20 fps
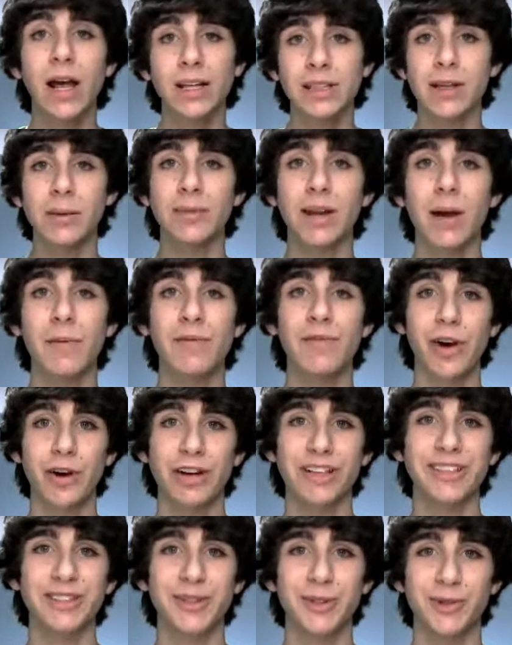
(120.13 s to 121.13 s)
sometime
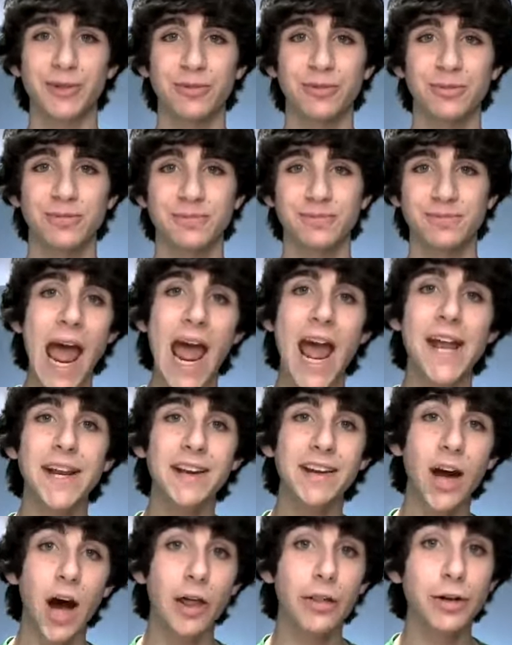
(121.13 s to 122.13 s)
very soon. And
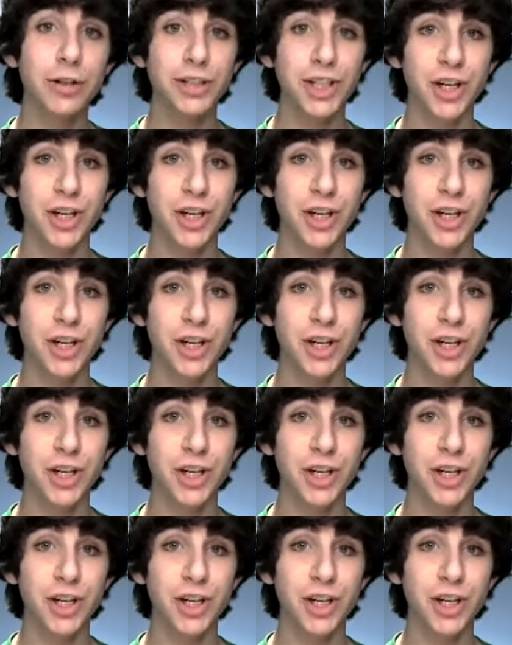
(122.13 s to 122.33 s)
in other